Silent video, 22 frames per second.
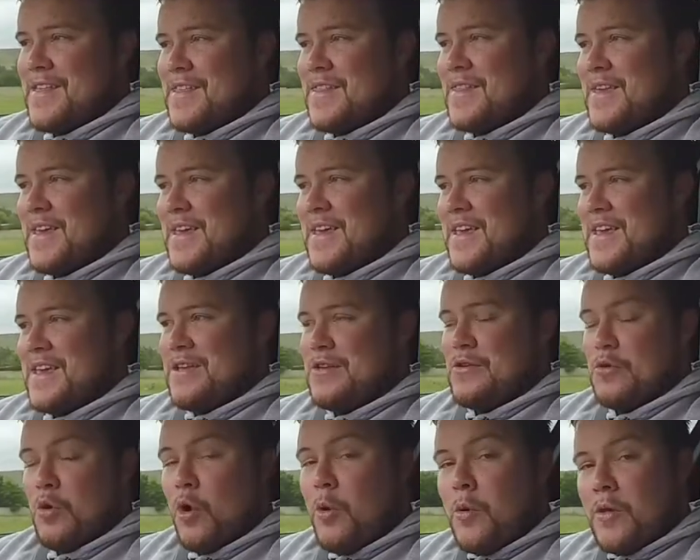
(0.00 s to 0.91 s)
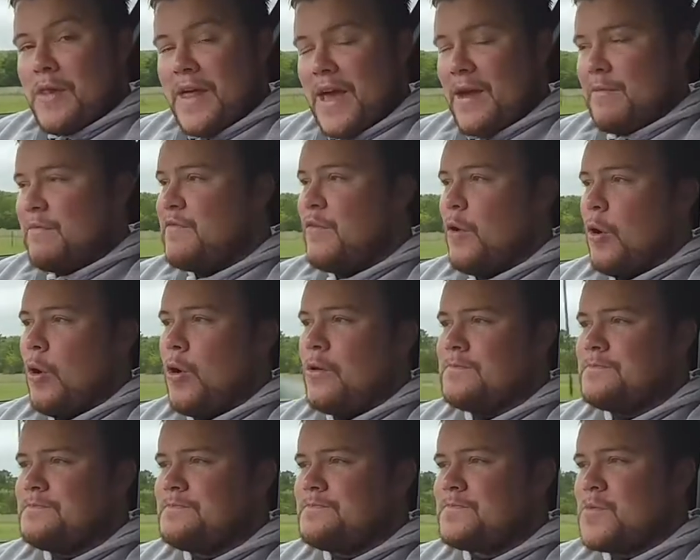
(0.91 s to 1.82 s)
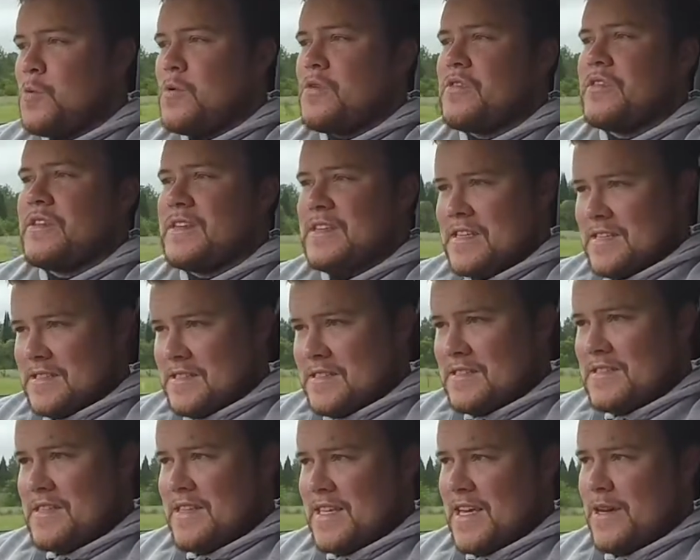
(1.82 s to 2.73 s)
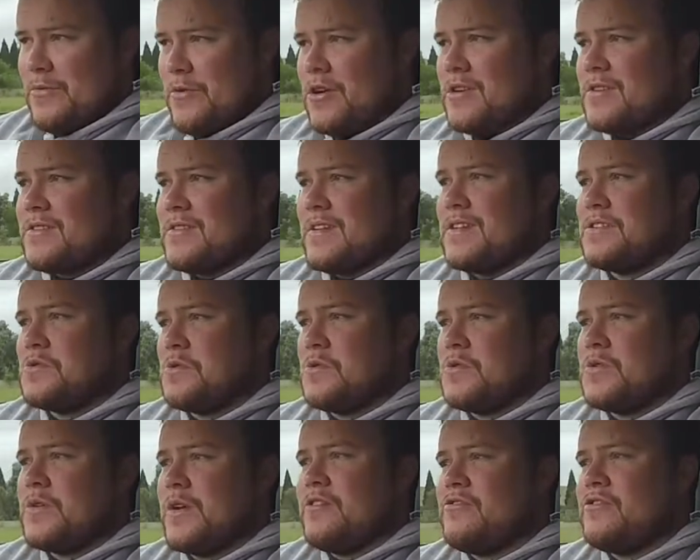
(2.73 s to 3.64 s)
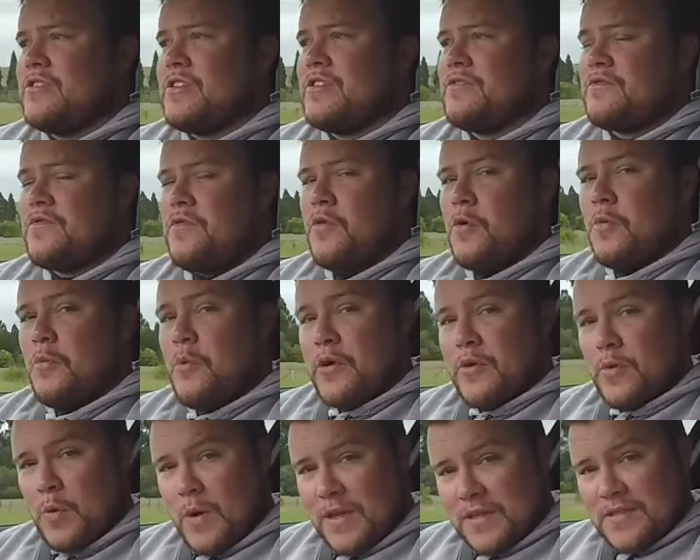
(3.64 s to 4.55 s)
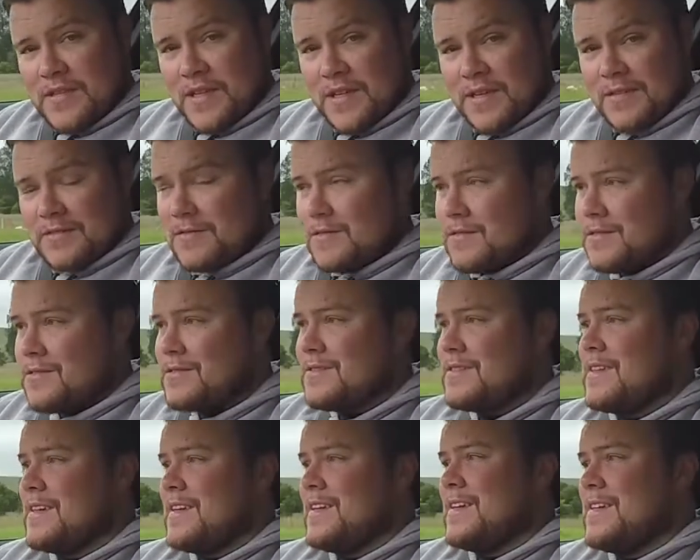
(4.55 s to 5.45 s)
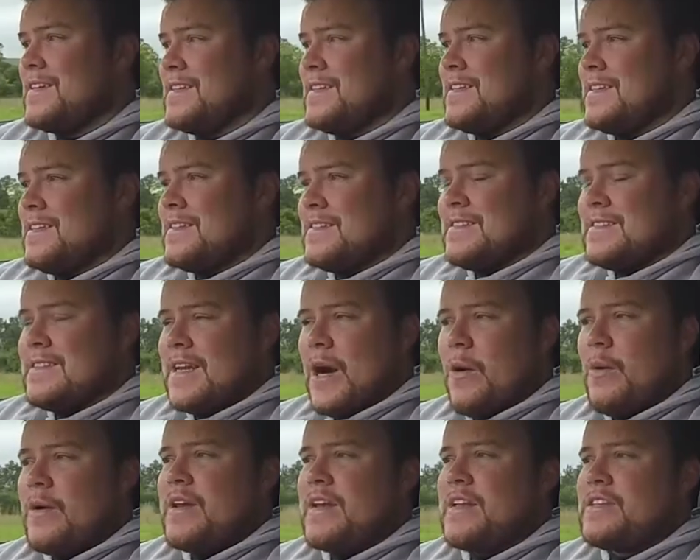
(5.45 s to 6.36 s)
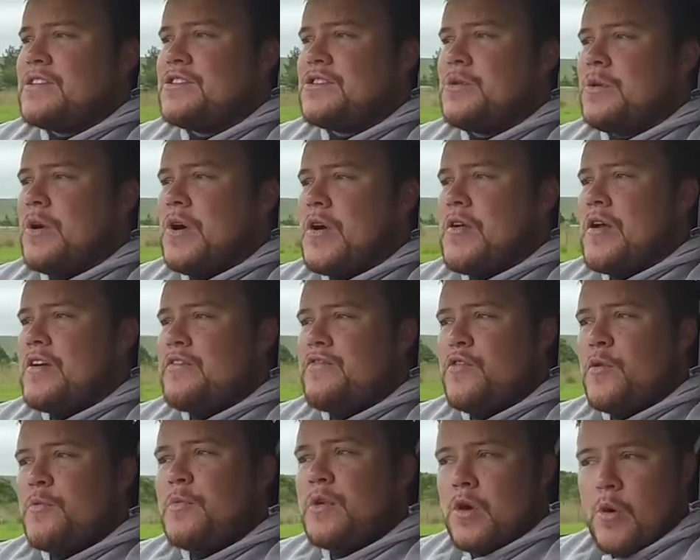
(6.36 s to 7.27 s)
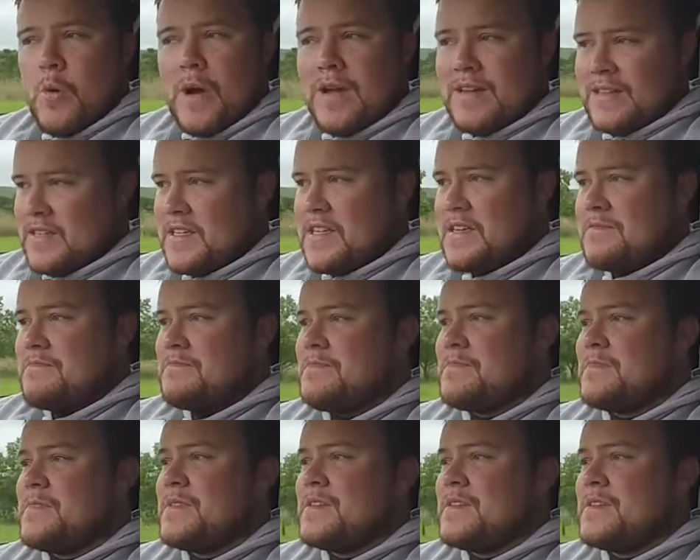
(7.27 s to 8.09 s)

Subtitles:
The normal M4 with the DCT gearbox does 0 to 100 in 4.1 seconds. Now, unless you are a Formula 1 team,